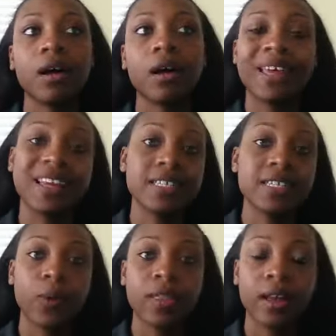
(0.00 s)
um, is
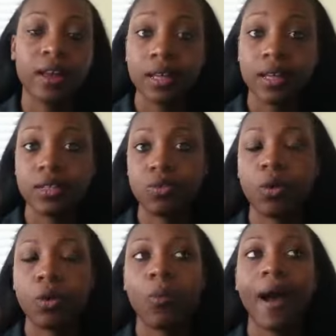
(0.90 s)
the way that it is
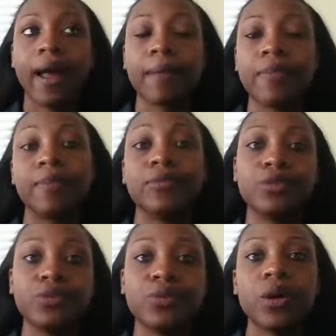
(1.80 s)
or why people
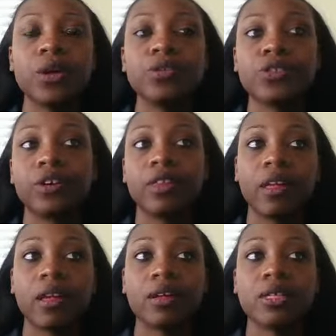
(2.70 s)
do certain
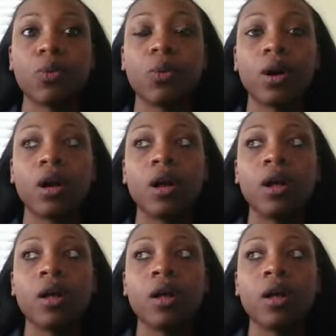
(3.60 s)
things or